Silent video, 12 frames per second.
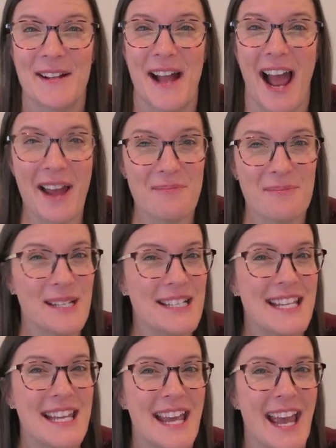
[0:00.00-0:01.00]
I'm
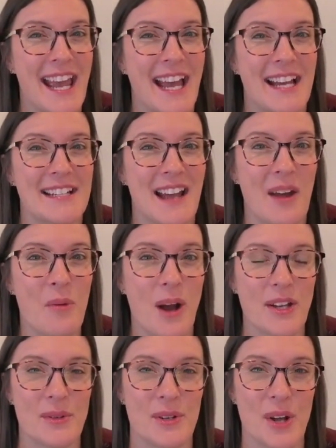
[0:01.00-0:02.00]
busy and I
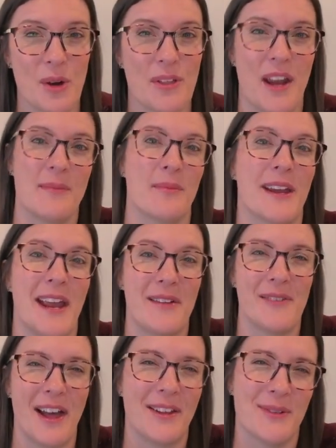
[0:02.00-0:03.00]
want you to know that I'm bringing
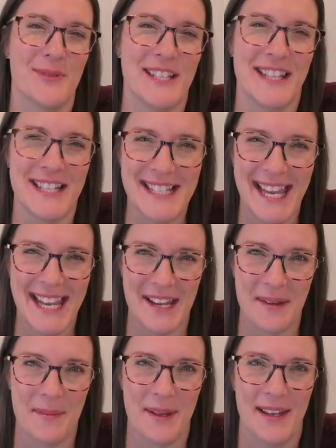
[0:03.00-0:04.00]
value to the
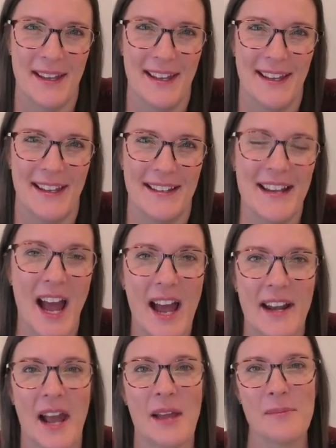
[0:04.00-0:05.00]
team,
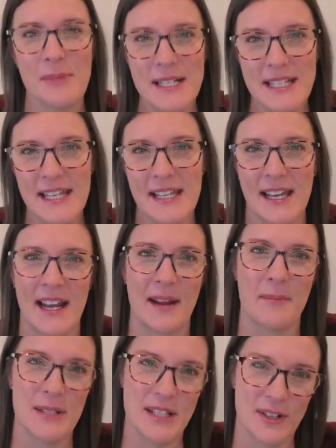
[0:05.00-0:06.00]
not I'm busy and
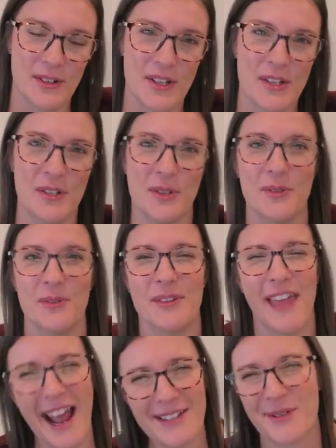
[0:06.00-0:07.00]
I'm busier than you,
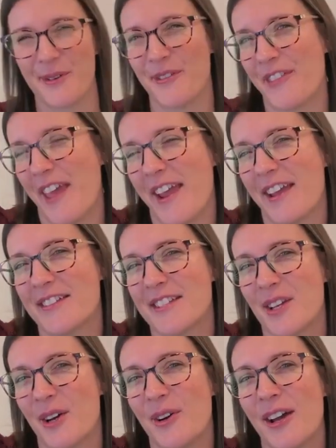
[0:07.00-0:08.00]
that sort of thing. And
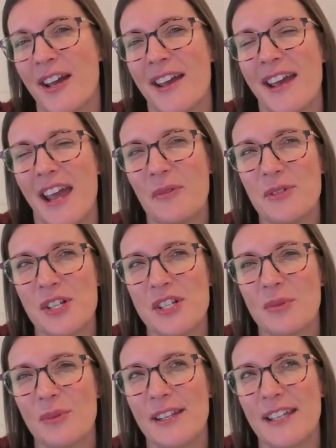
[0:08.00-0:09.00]
so it was just
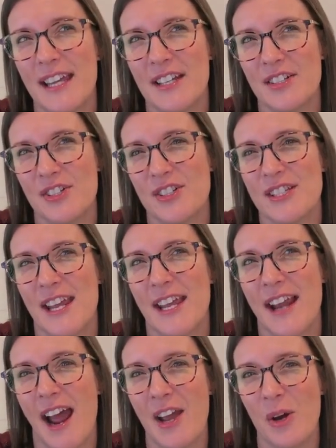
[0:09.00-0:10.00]
a really interesting
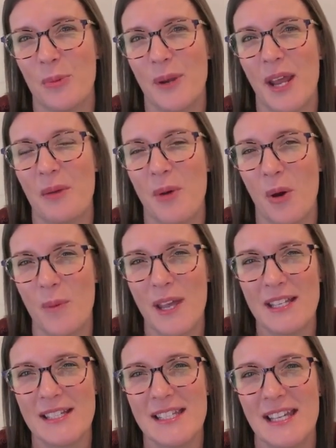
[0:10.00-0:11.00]
and eye opening
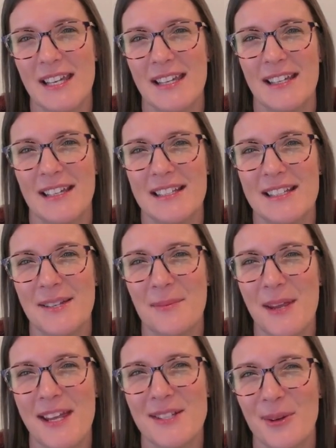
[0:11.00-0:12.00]
moment to
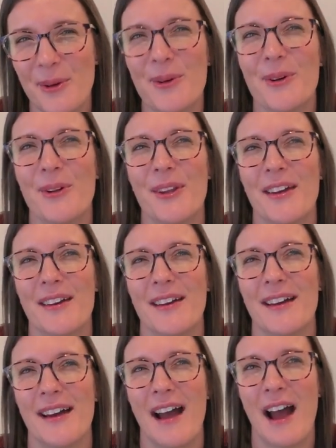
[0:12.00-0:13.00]
be told
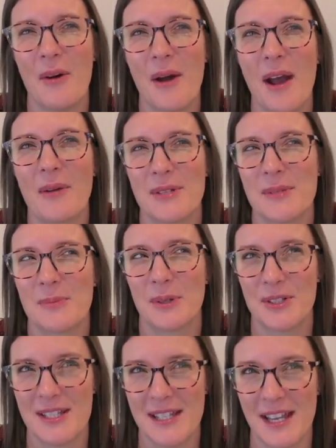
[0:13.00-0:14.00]
how I was
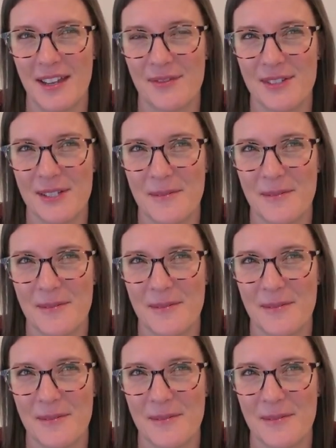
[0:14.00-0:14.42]
perceived.